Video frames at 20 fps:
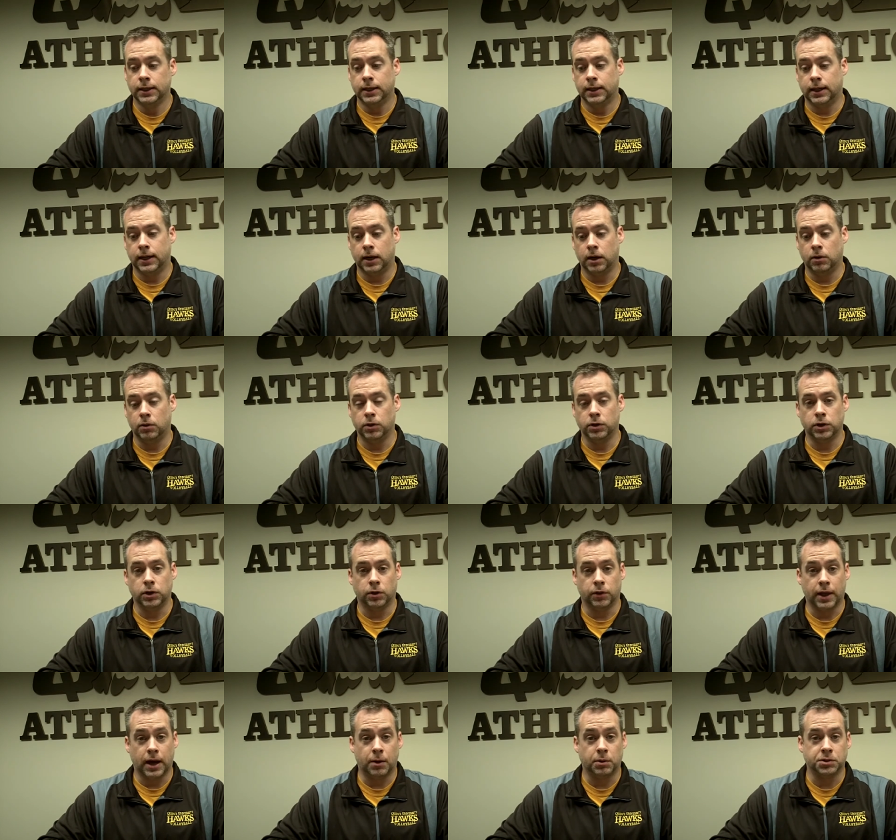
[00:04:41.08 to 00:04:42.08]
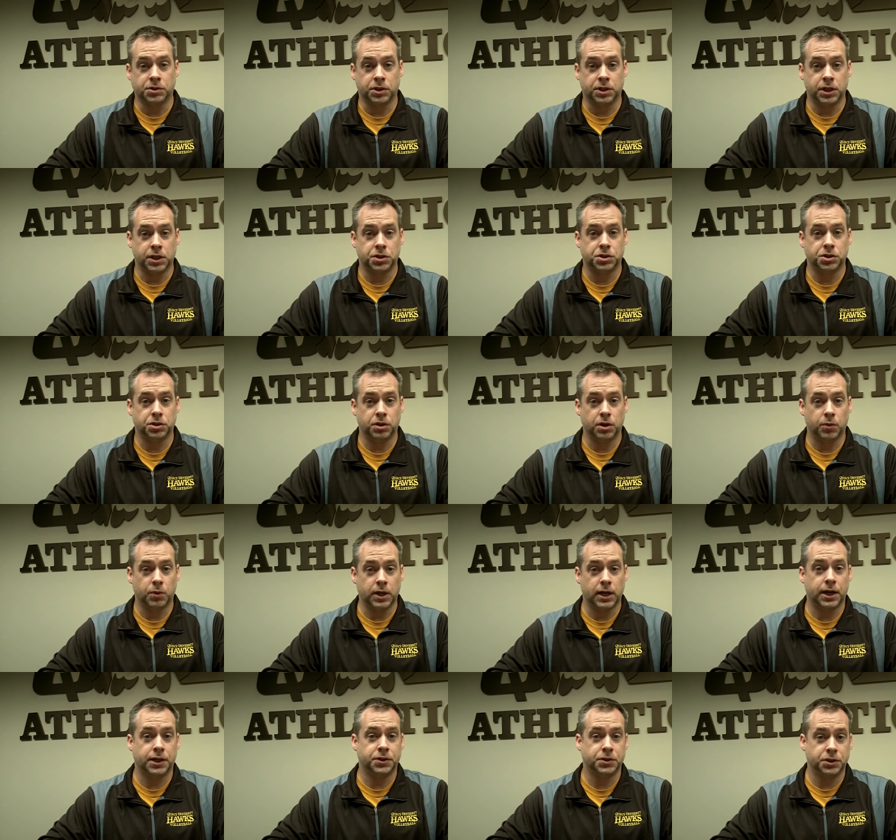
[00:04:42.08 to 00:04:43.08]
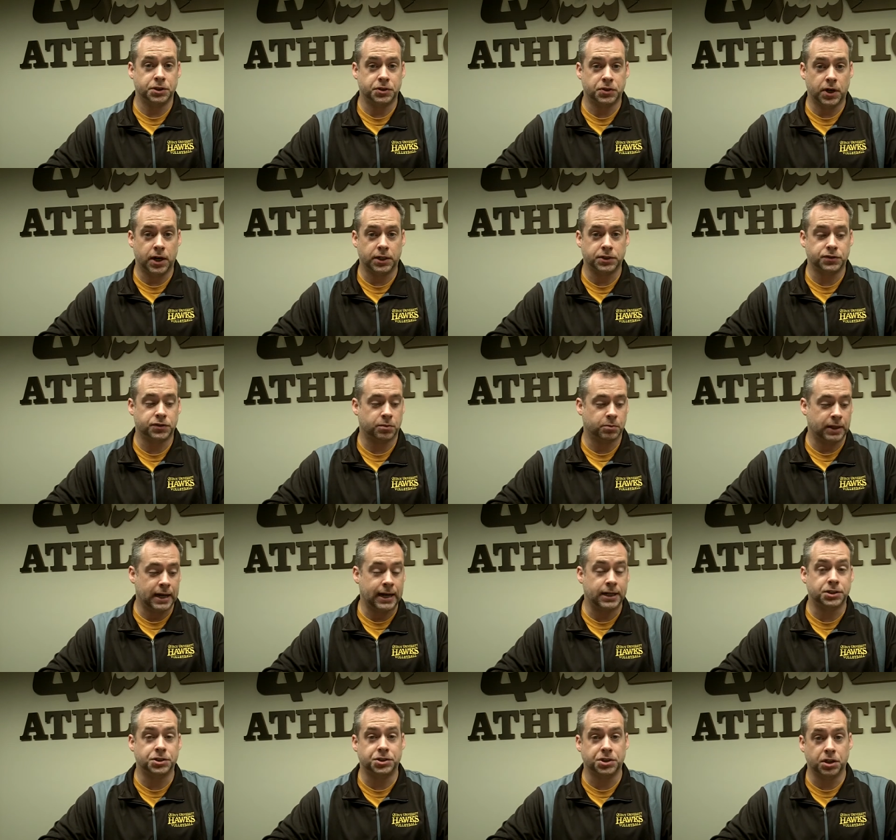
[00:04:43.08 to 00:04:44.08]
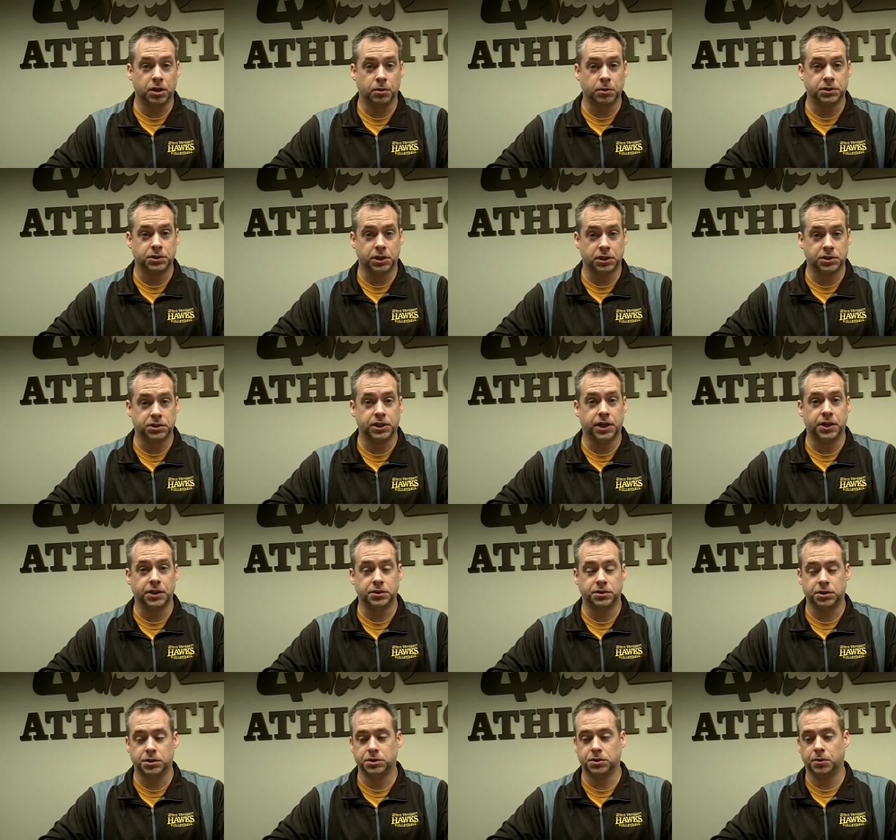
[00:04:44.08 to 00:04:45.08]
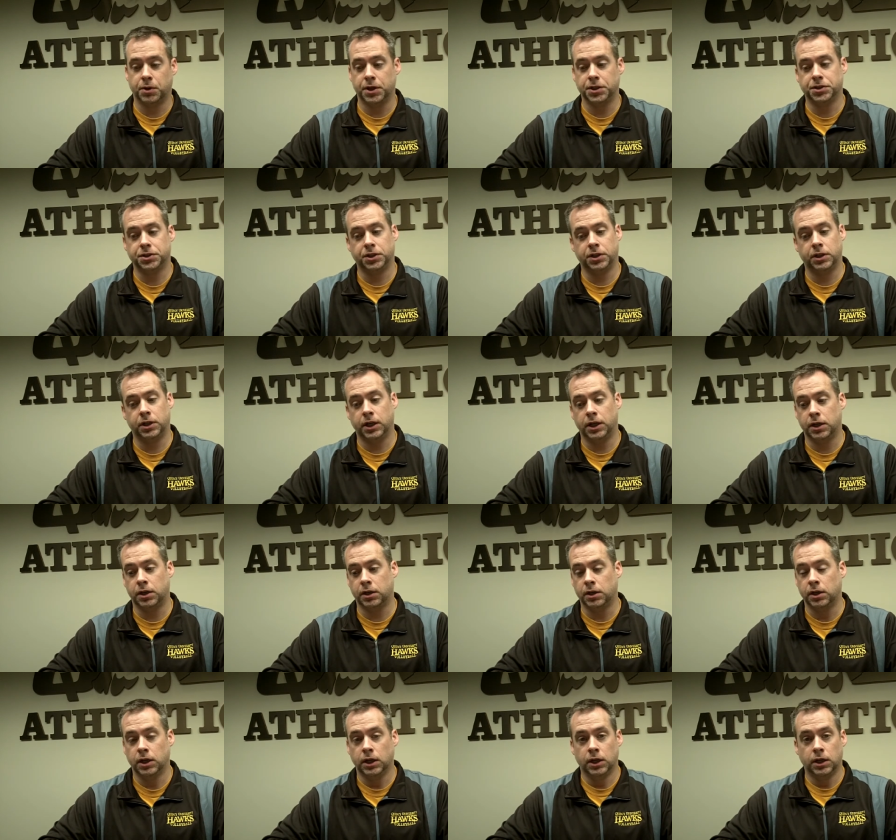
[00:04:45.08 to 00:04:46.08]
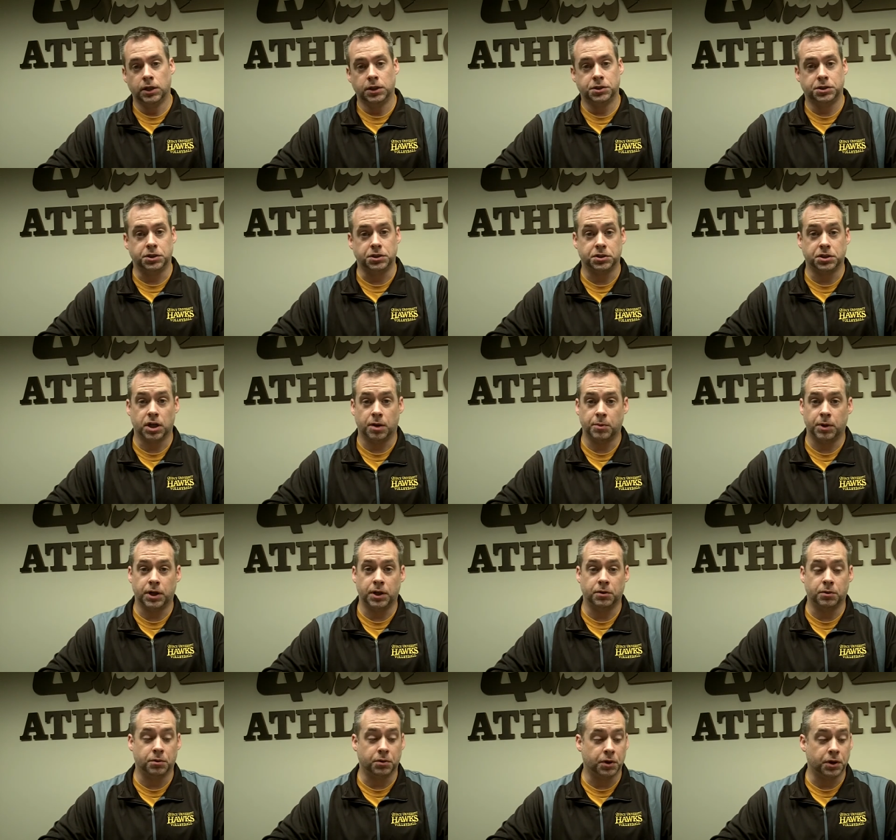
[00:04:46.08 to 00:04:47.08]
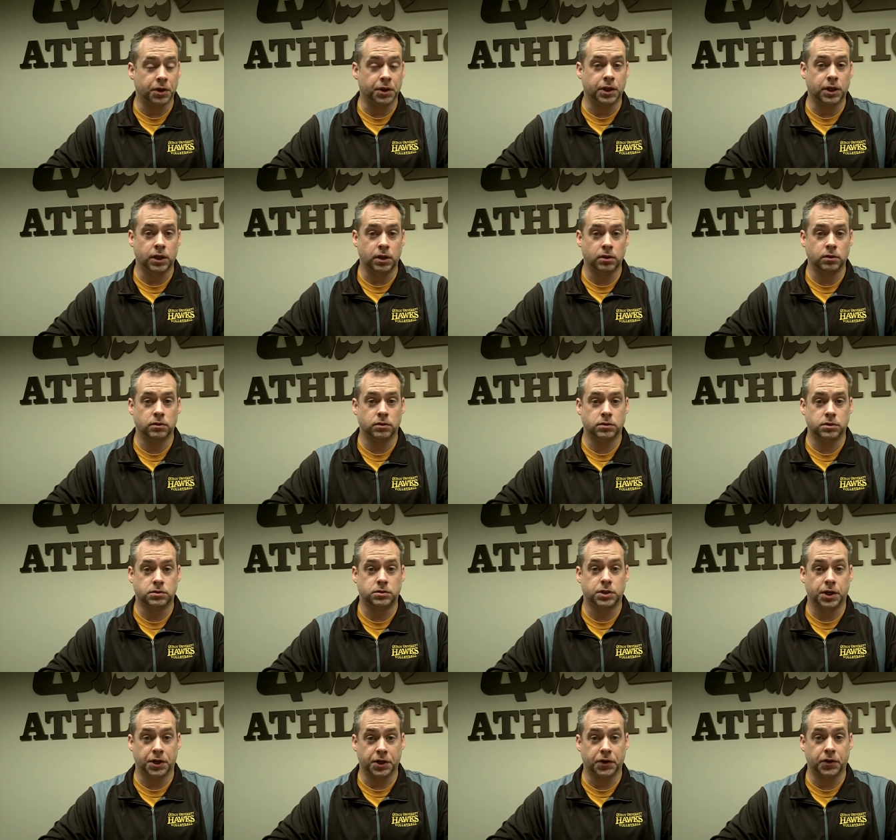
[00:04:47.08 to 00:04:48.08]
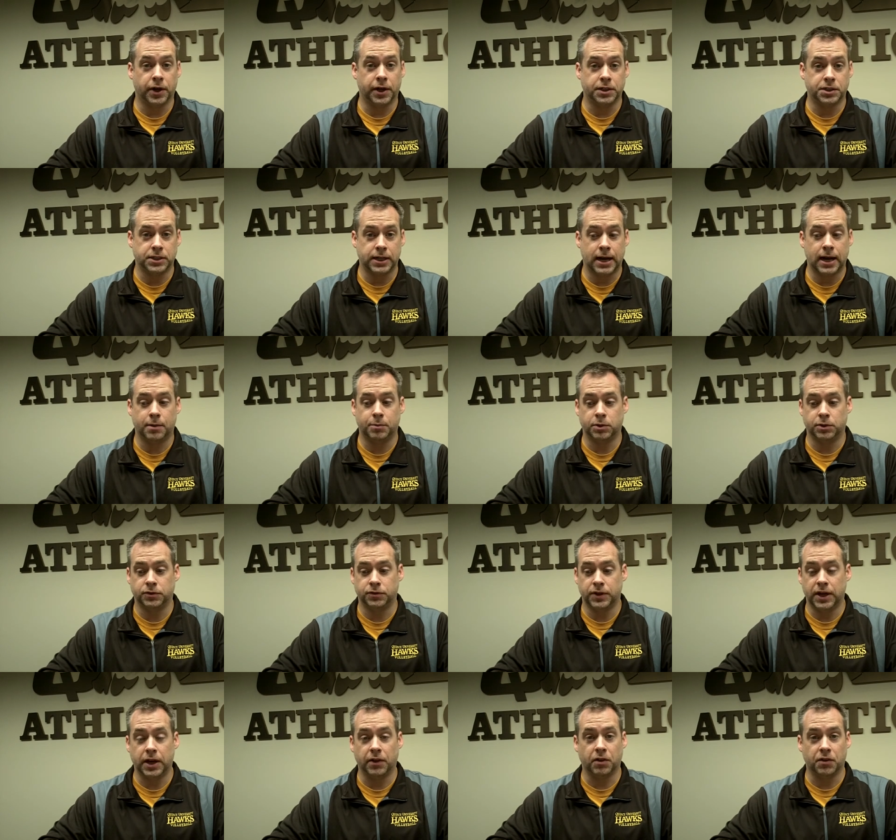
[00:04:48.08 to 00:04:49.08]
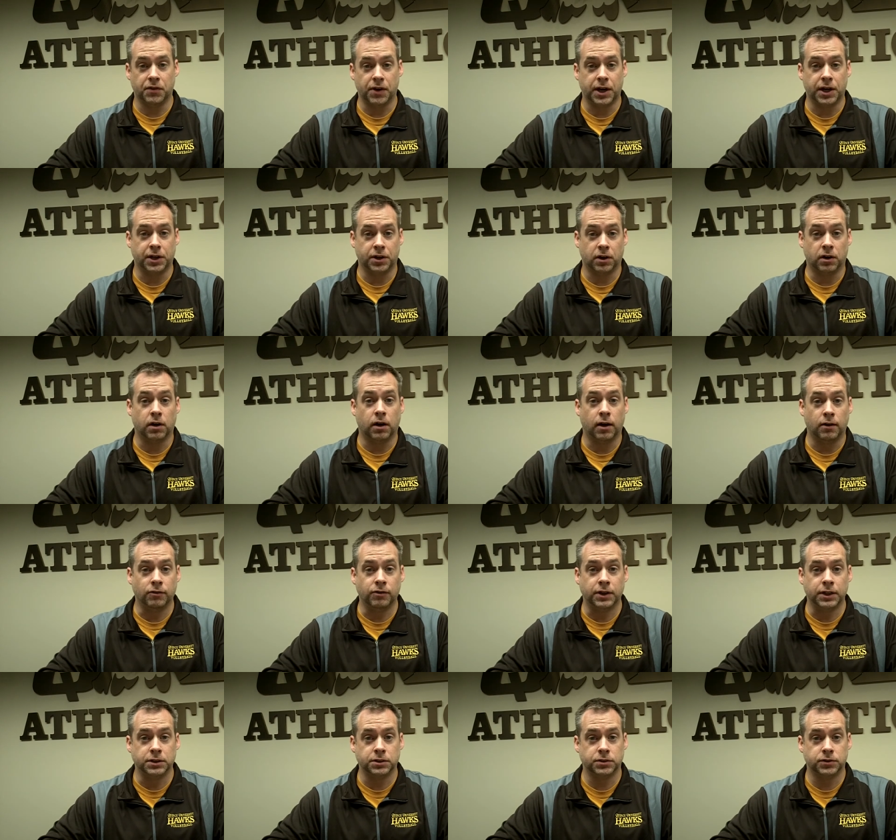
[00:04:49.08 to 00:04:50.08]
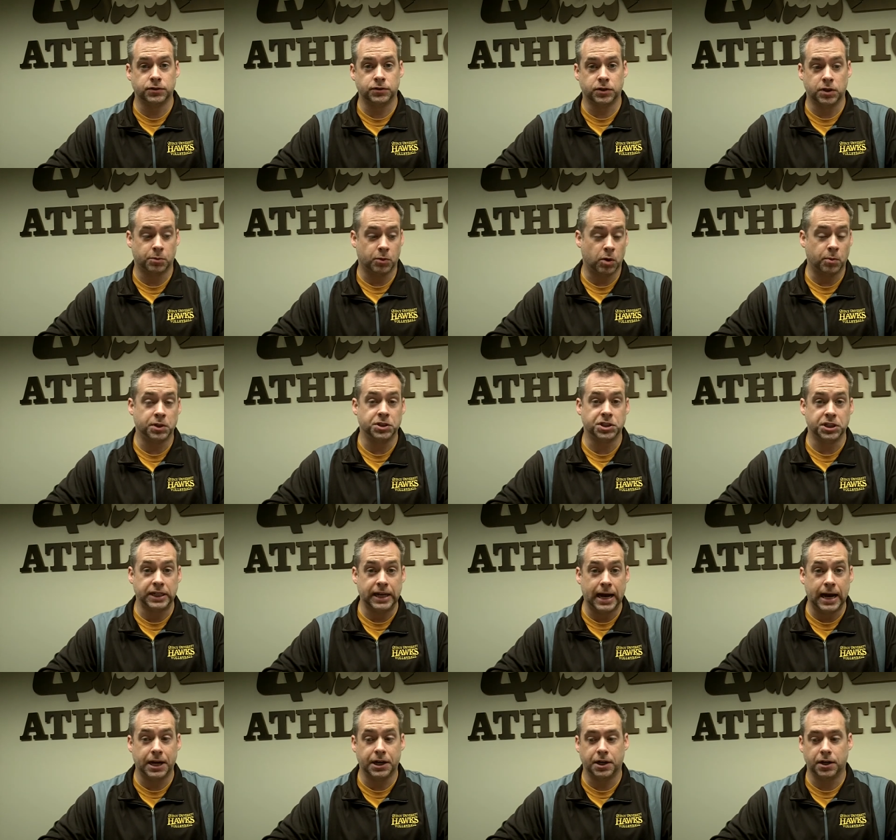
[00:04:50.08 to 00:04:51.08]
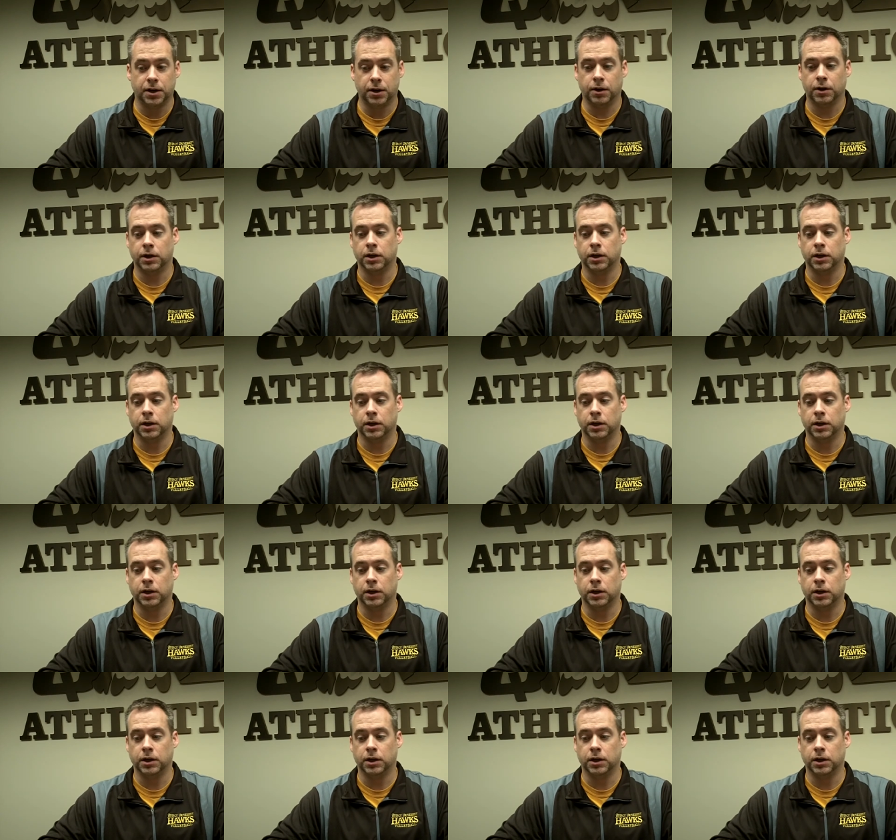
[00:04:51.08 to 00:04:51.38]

Uh, you know that was an issue that we had to address from last year was our setting situation, and she's come in and really done a great job of elevating our offense the moment she got here.